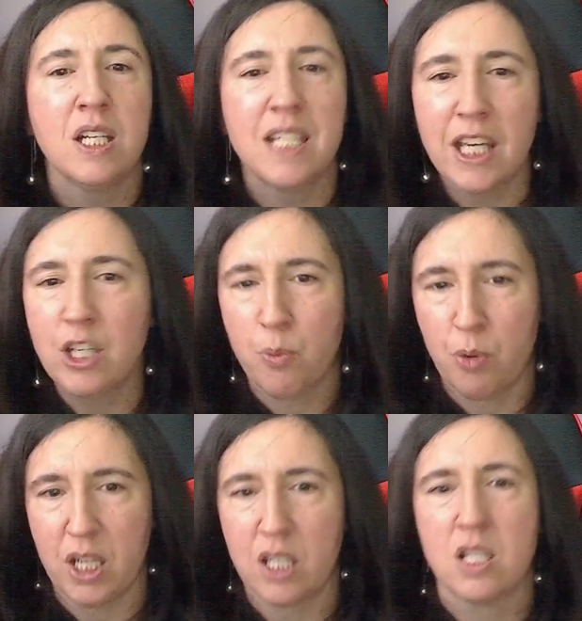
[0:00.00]
Take your
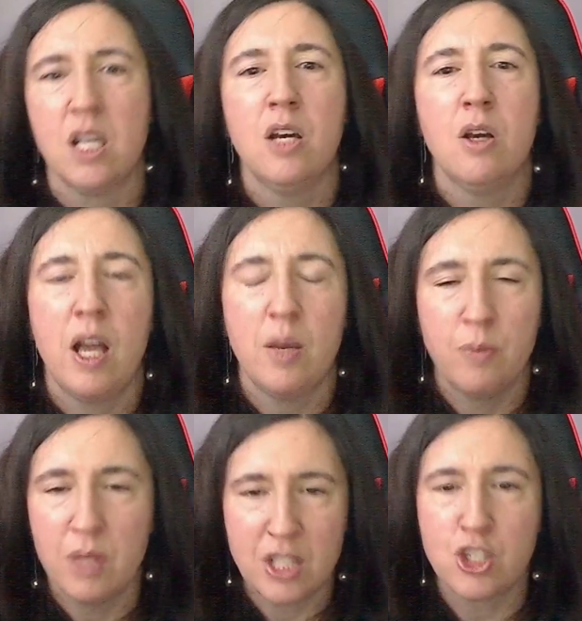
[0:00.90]
breaks.
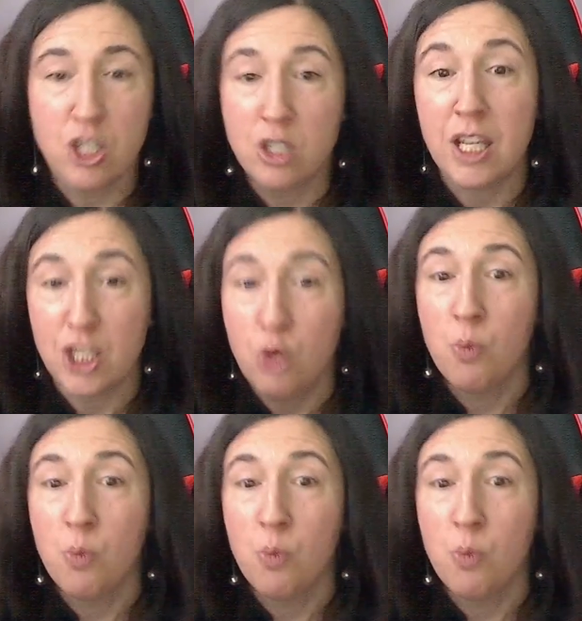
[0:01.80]
It's good that you